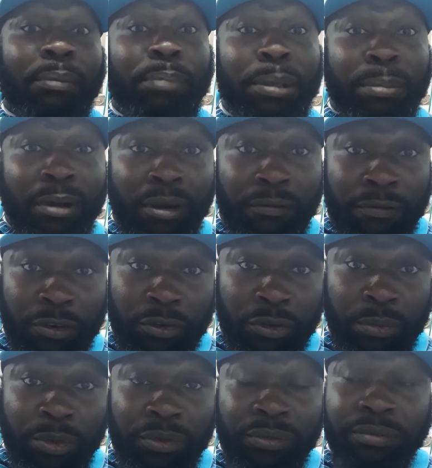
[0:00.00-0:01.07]
People are
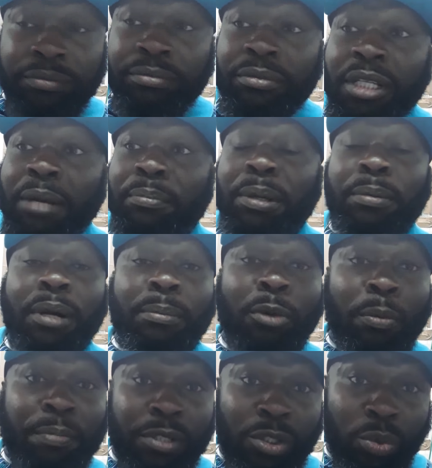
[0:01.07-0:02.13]
vulnerable. People are
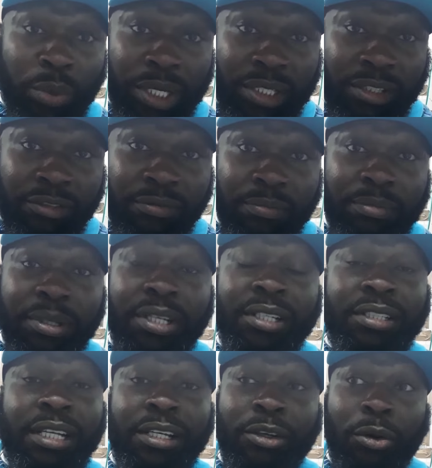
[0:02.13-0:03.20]
more persuasive because
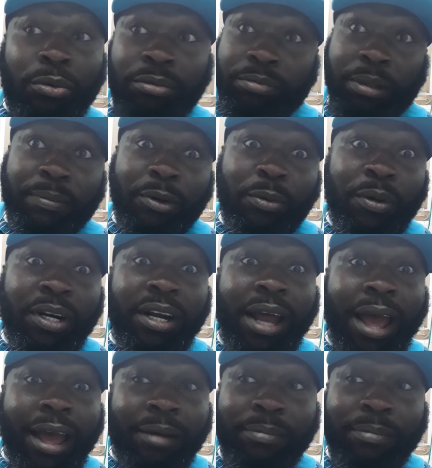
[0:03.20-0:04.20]
people don't want to die.